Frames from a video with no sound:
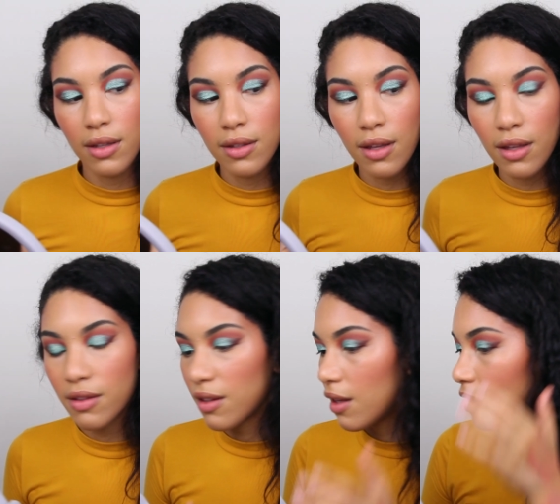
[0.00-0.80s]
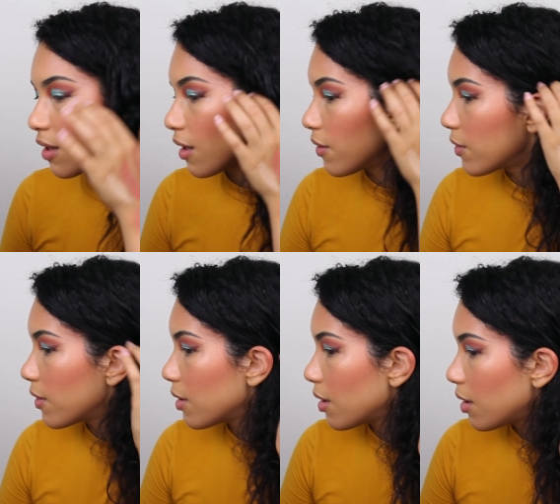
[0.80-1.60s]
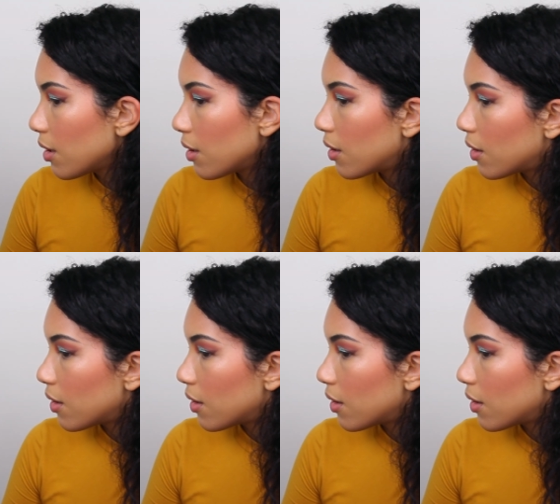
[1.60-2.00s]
intense. Can you see that?